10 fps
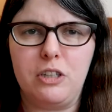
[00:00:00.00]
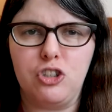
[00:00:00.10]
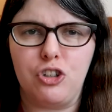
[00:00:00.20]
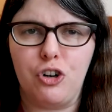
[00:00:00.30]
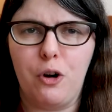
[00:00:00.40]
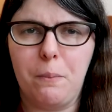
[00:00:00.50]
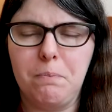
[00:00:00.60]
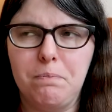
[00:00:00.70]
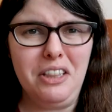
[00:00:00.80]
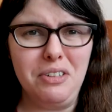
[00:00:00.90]
with sugar.
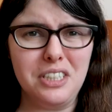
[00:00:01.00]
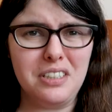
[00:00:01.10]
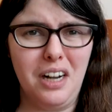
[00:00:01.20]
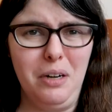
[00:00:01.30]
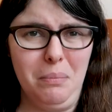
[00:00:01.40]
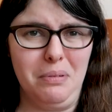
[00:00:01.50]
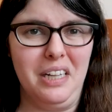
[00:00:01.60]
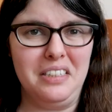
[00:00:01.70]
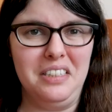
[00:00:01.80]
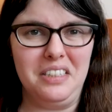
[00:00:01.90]
And there's this
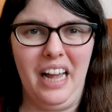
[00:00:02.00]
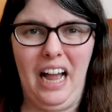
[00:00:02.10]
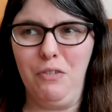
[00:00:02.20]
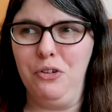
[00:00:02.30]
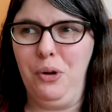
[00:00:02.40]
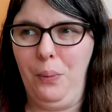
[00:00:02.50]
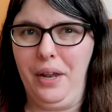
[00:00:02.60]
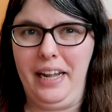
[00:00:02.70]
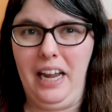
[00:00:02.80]
unpleasant afternote that I